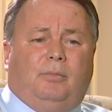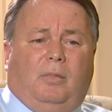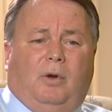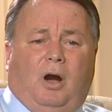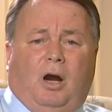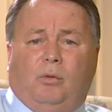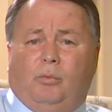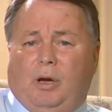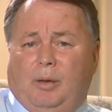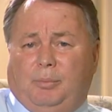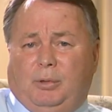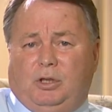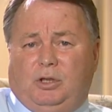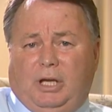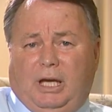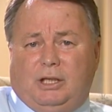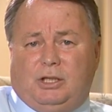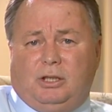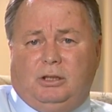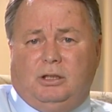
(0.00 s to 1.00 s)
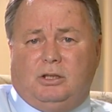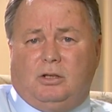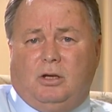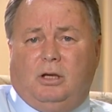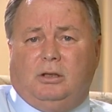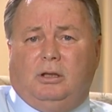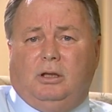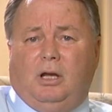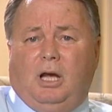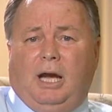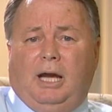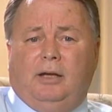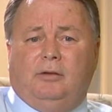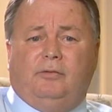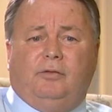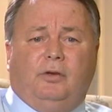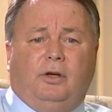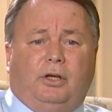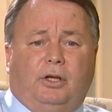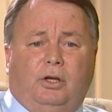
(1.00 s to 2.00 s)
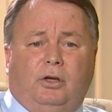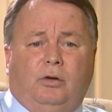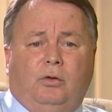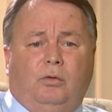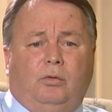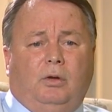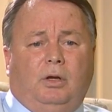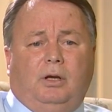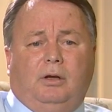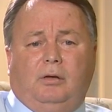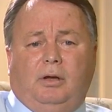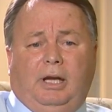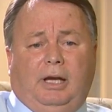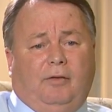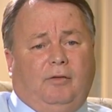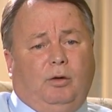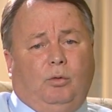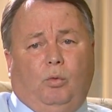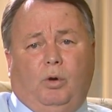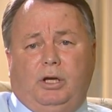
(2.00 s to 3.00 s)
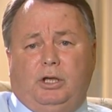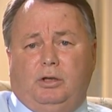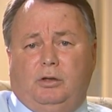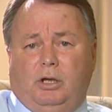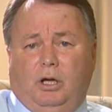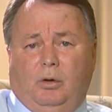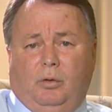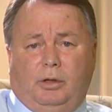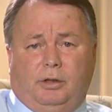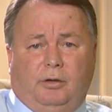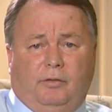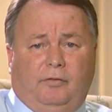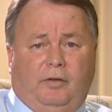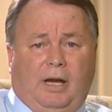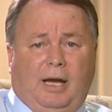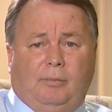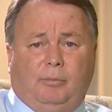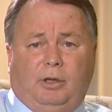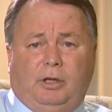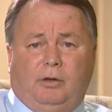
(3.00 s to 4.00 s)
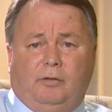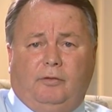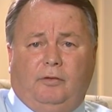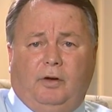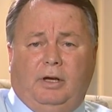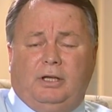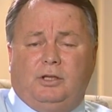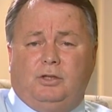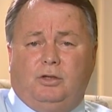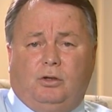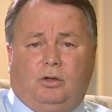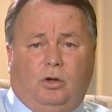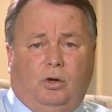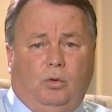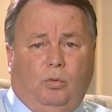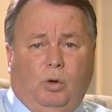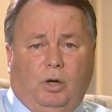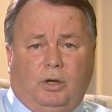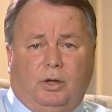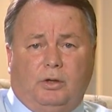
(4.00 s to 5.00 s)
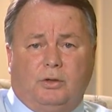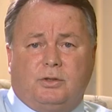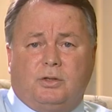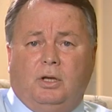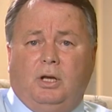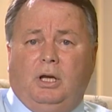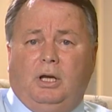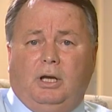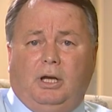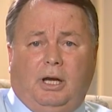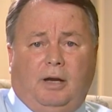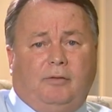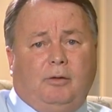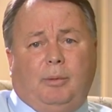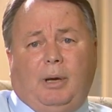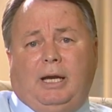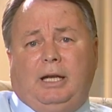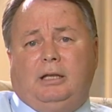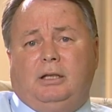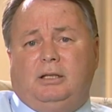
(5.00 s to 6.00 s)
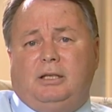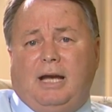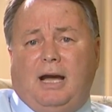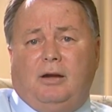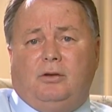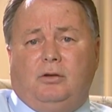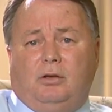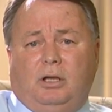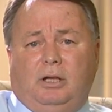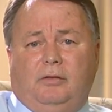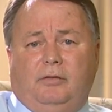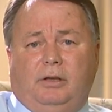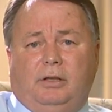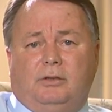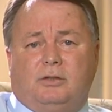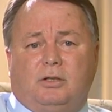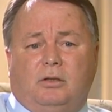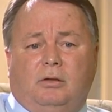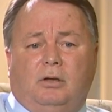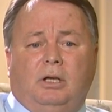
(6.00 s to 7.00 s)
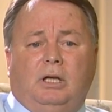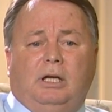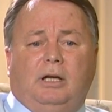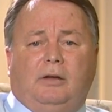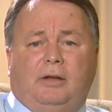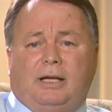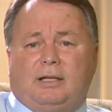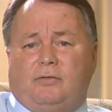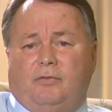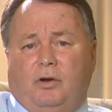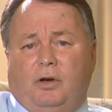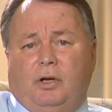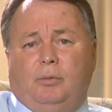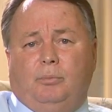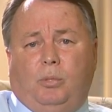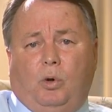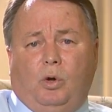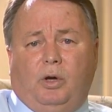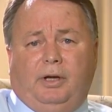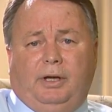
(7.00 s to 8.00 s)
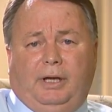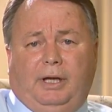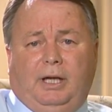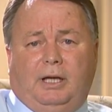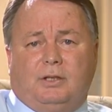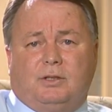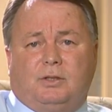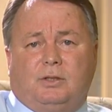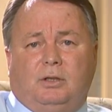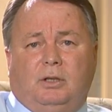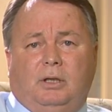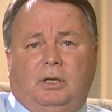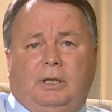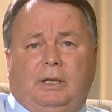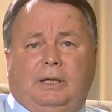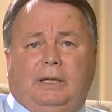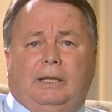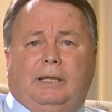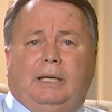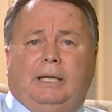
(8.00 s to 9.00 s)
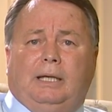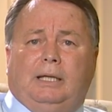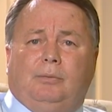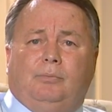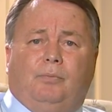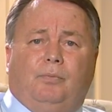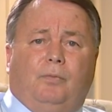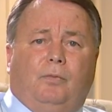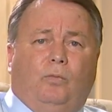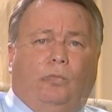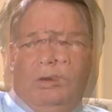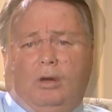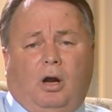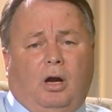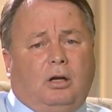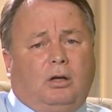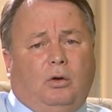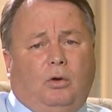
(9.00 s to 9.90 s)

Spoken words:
our reputation is on the line for you and everyone you know, and your family, your friends, your coworkers, everybody in the town you live in. So that's very important to us. Our